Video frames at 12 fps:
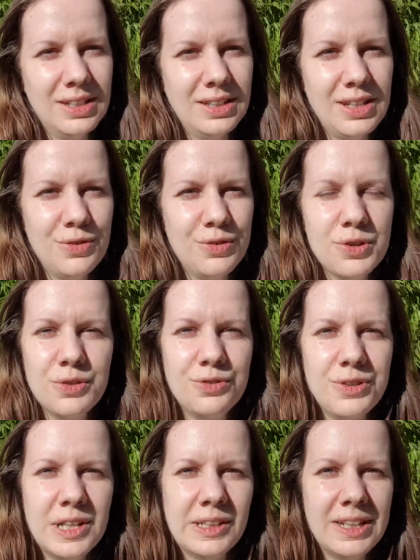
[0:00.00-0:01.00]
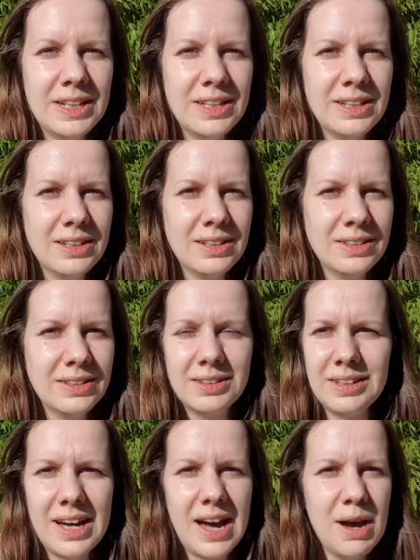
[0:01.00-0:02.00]
If you're feeling
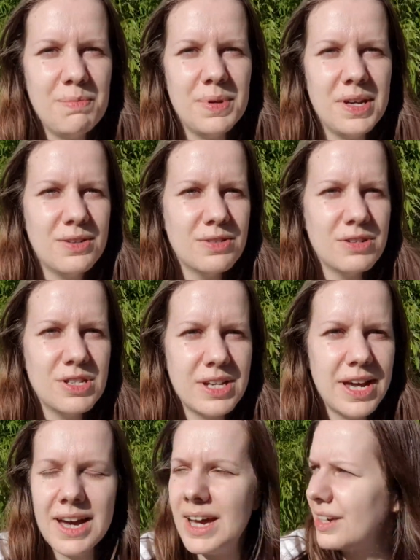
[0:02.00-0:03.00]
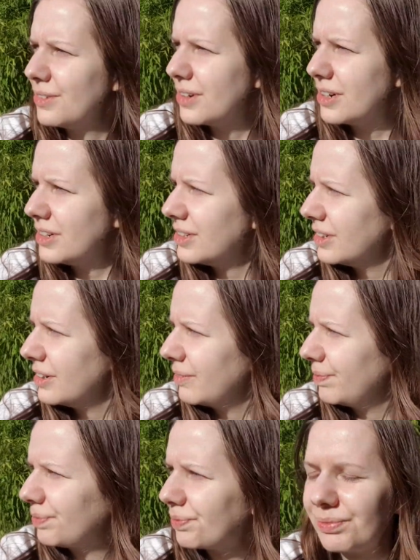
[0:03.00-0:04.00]
happy or sad or
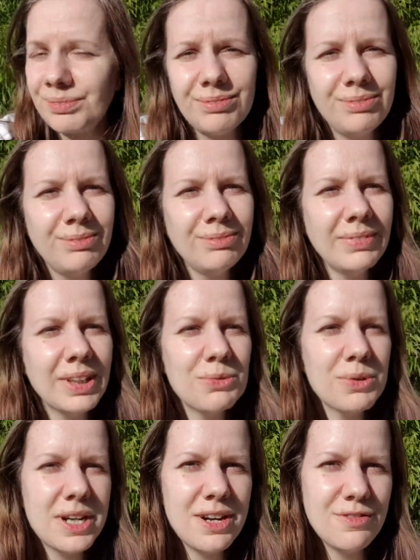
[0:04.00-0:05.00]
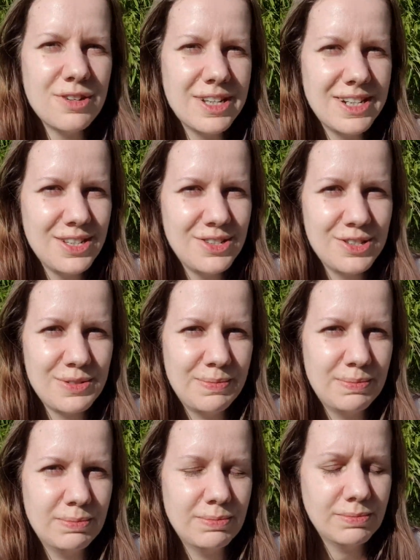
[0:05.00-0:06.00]
whatever it is
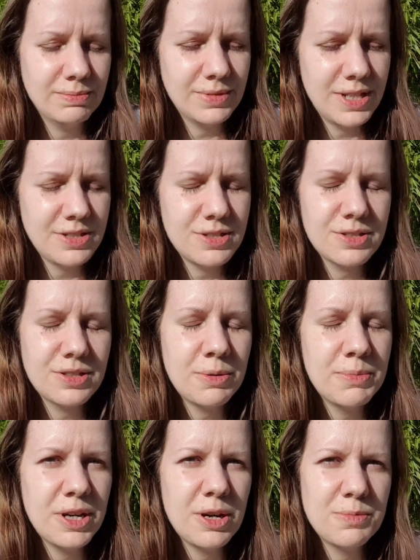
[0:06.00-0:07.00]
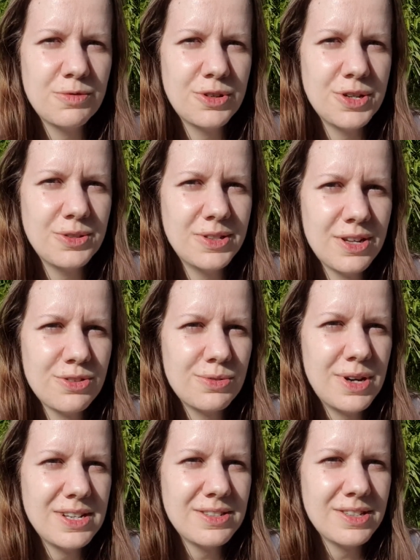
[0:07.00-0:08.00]
that's coming up for you, that's
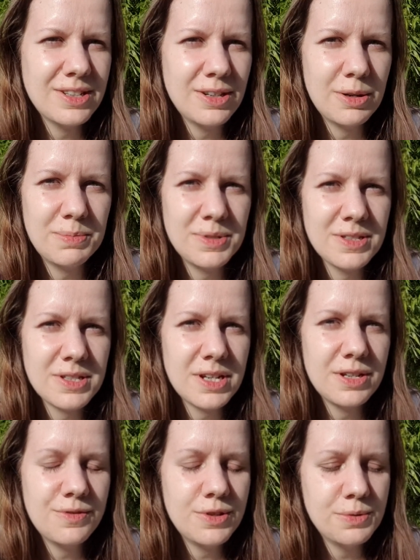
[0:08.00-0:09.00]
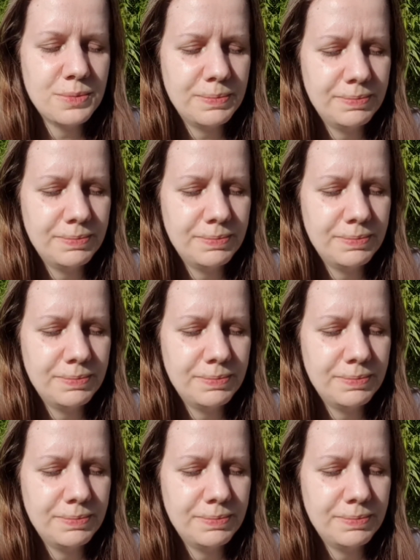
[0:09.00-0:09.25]
rising up inside of you.